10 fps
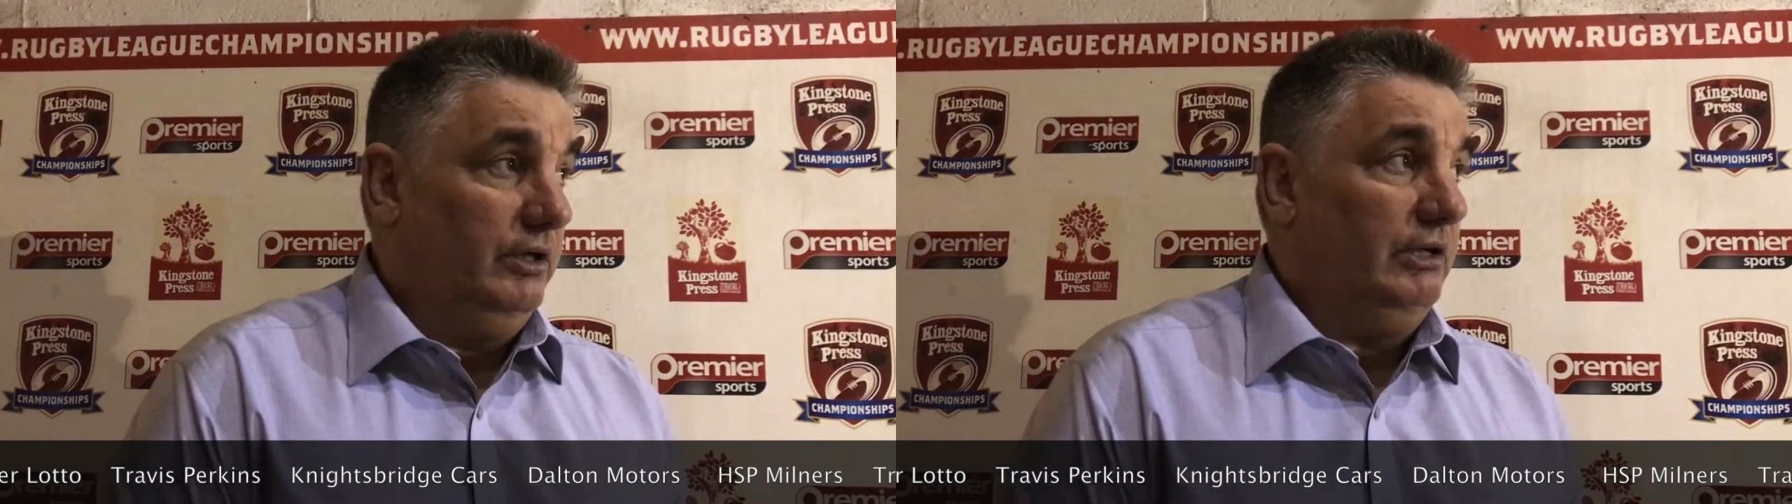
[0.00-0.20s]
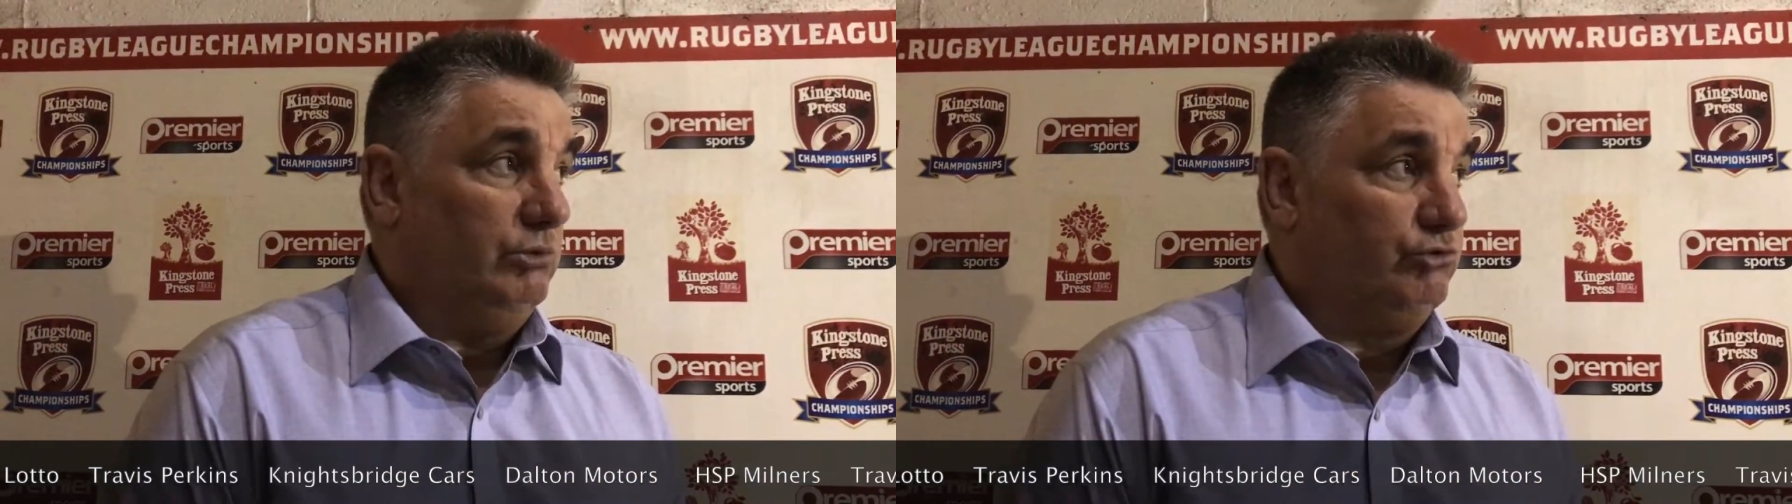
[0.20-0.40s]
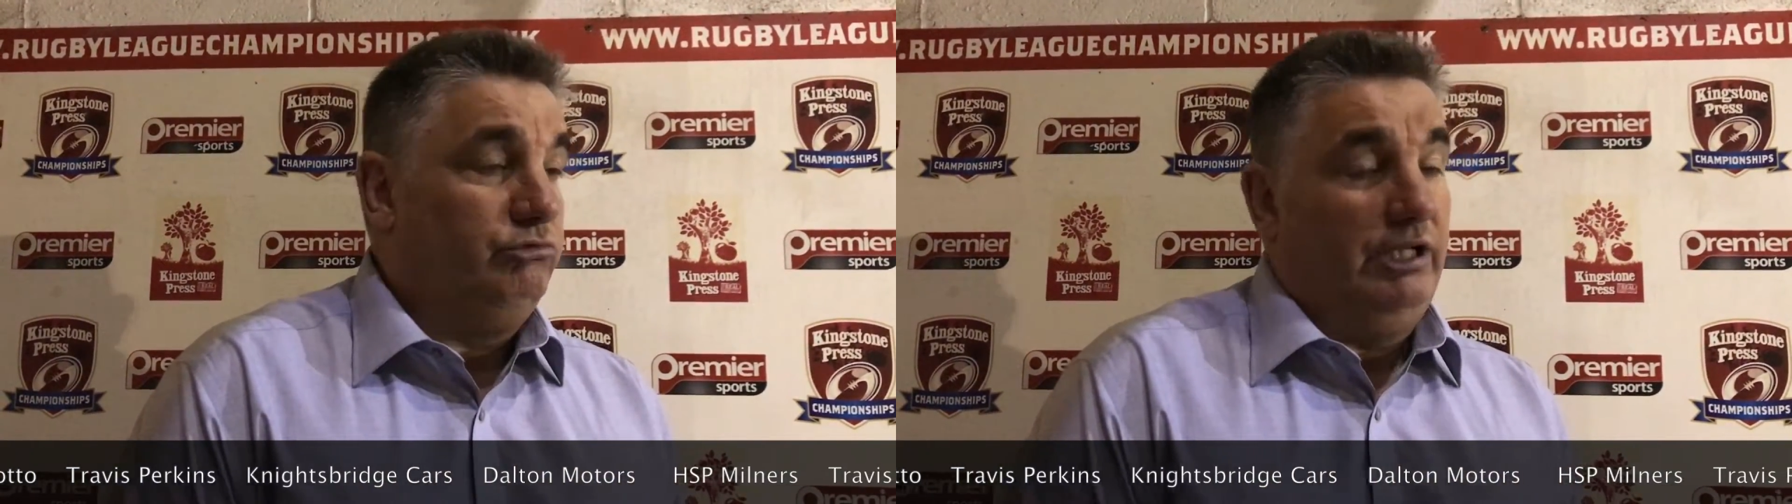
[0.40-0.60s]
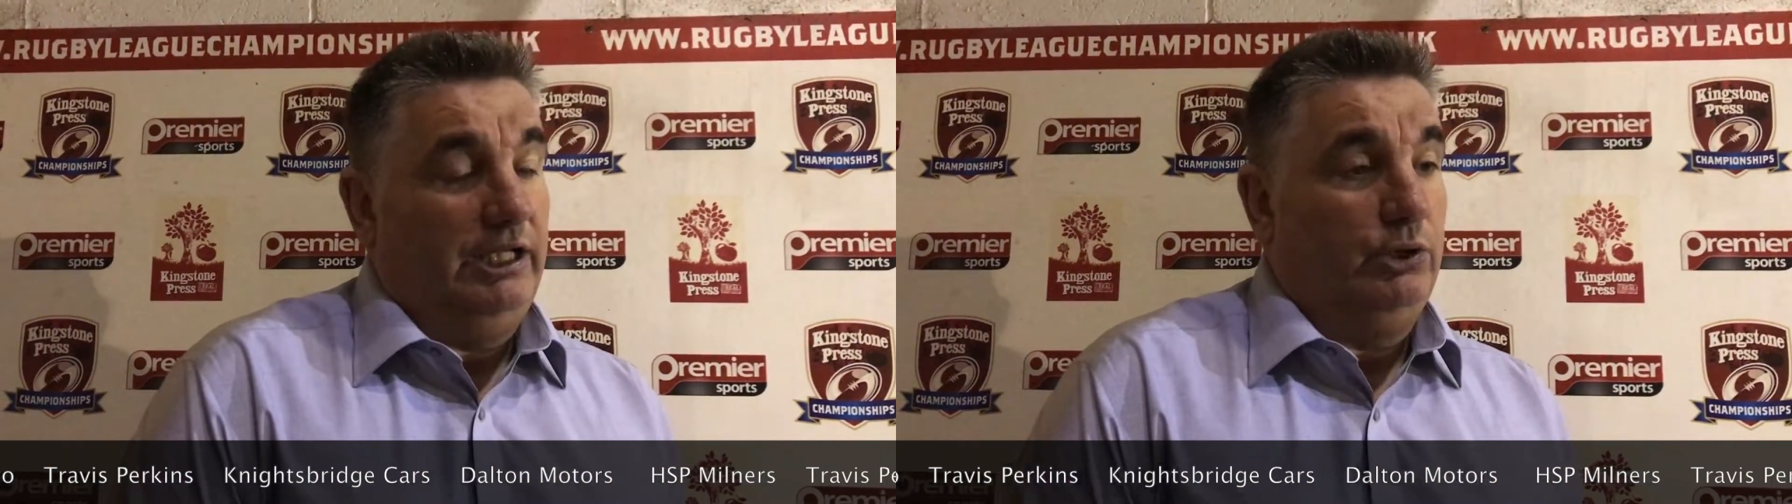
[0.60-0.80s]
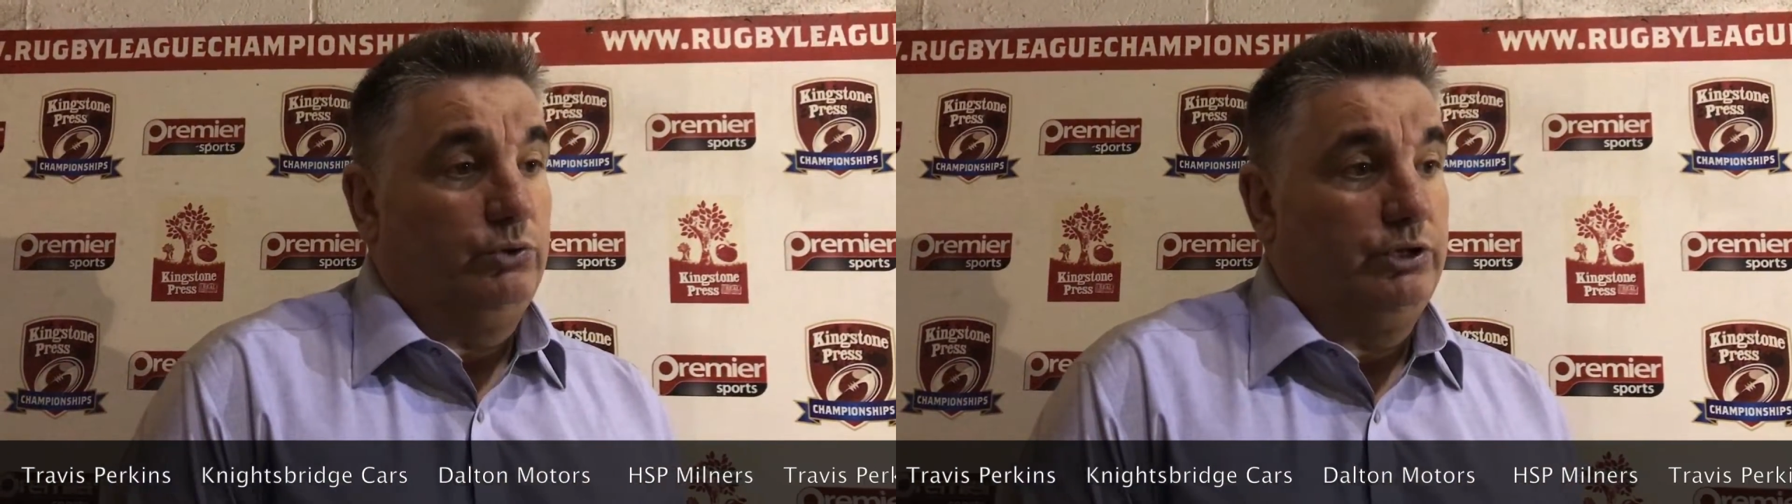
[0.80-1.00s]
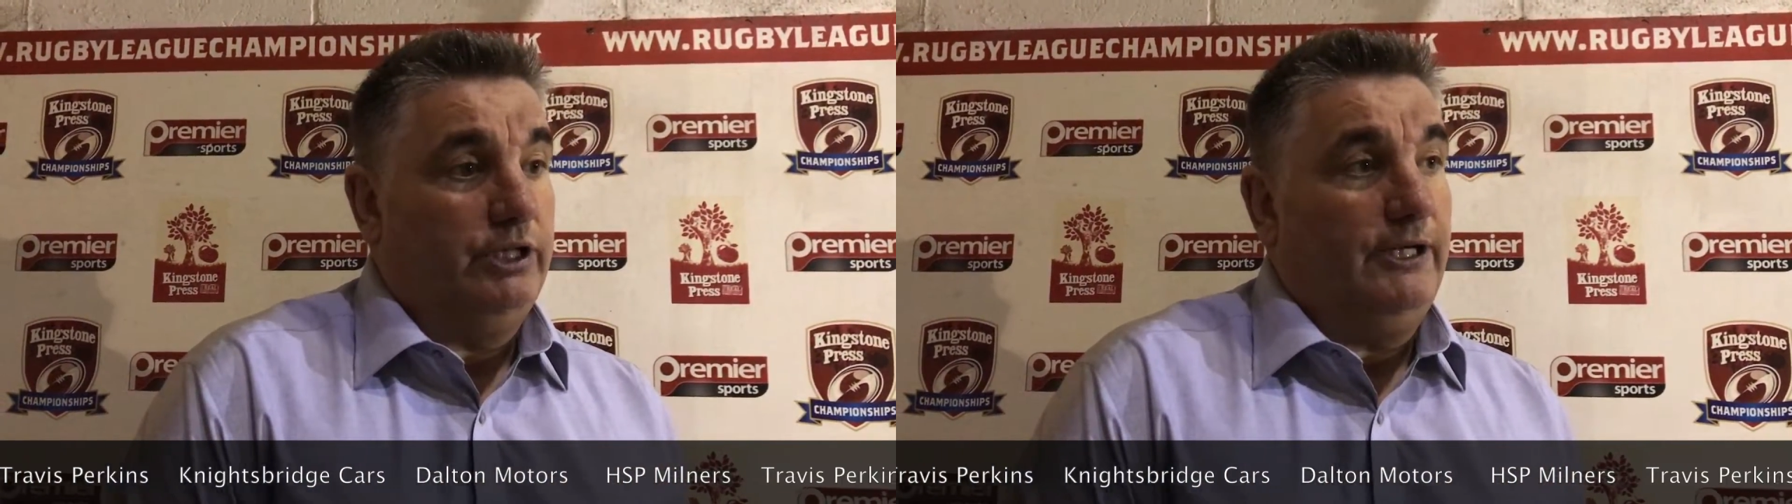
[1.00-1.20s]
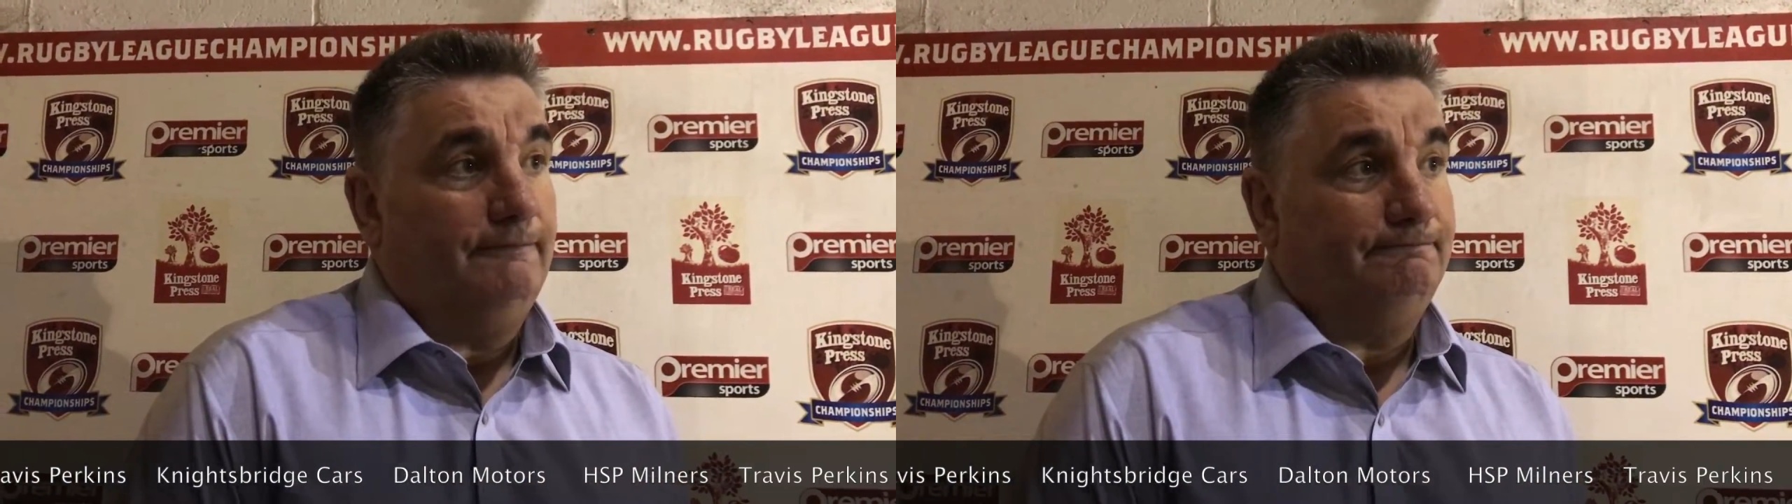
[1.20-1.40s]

it was really good today.